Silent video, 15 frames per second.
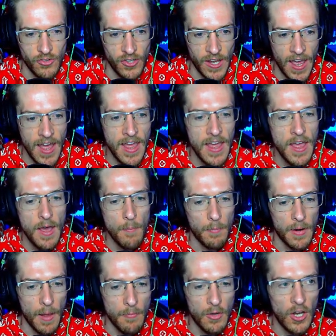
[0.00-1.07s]
yet, but
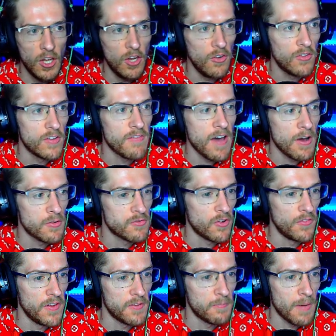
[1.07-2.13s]
I'm going to use the voucher
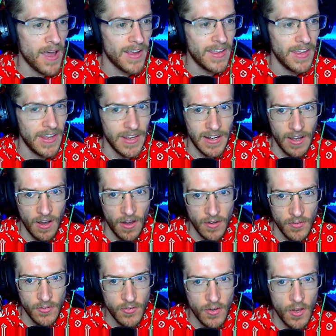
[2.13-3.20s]
on this pack here,
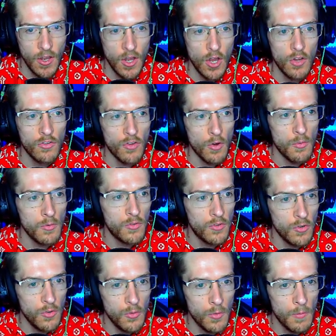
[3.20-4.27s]
guys. So
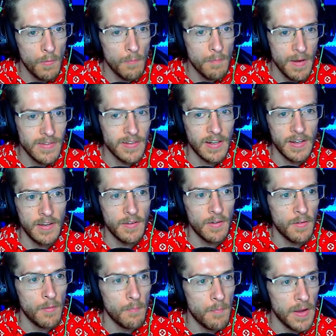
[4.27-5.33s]
do basically
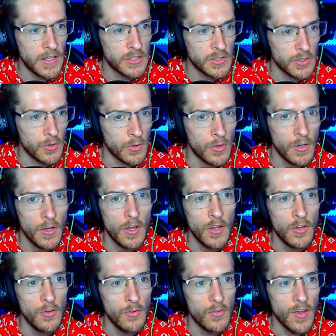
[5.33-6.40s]
make sure
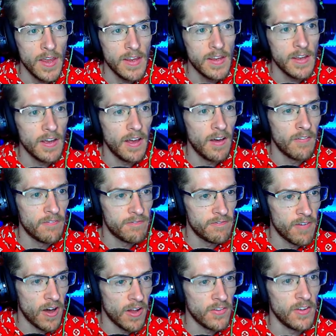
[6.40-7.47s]
you take
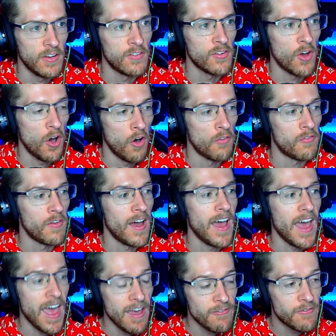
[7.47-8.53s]
advantage of
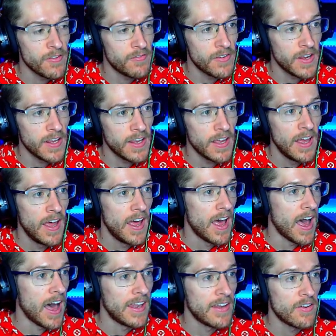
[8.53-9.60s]
everything, and there